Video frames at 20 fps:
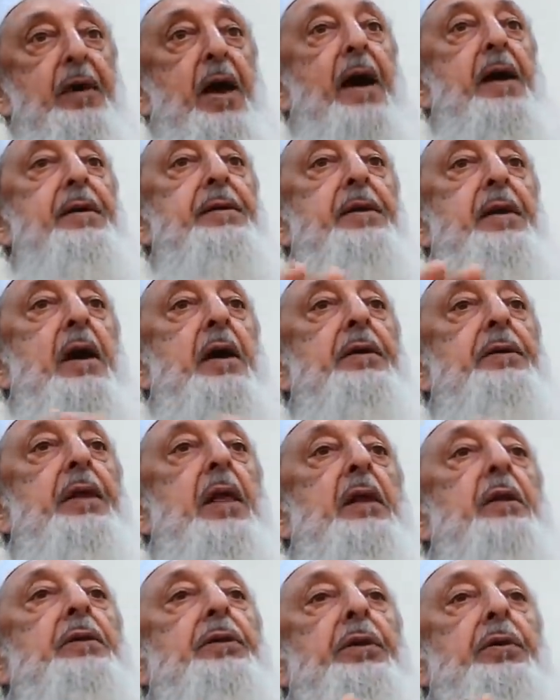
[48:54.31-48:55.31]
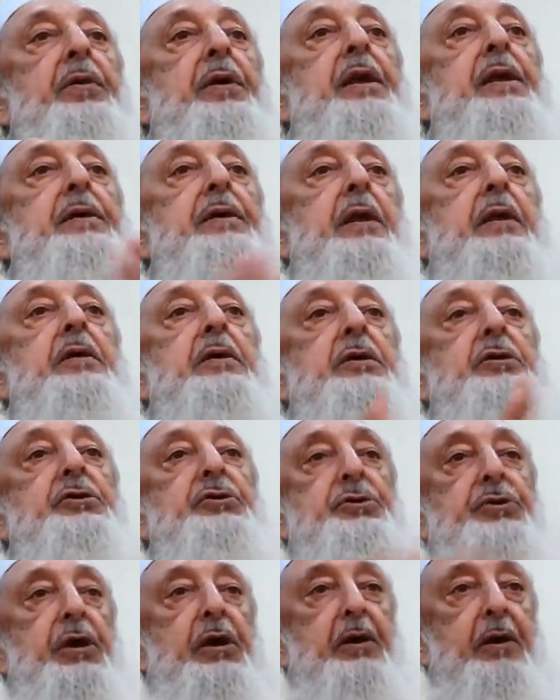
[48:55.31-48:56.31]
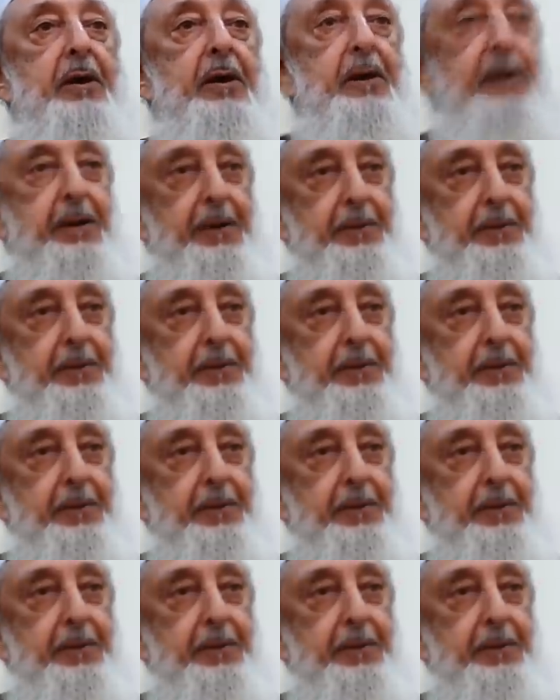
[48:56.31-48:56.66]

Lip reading: unadulterated shirk.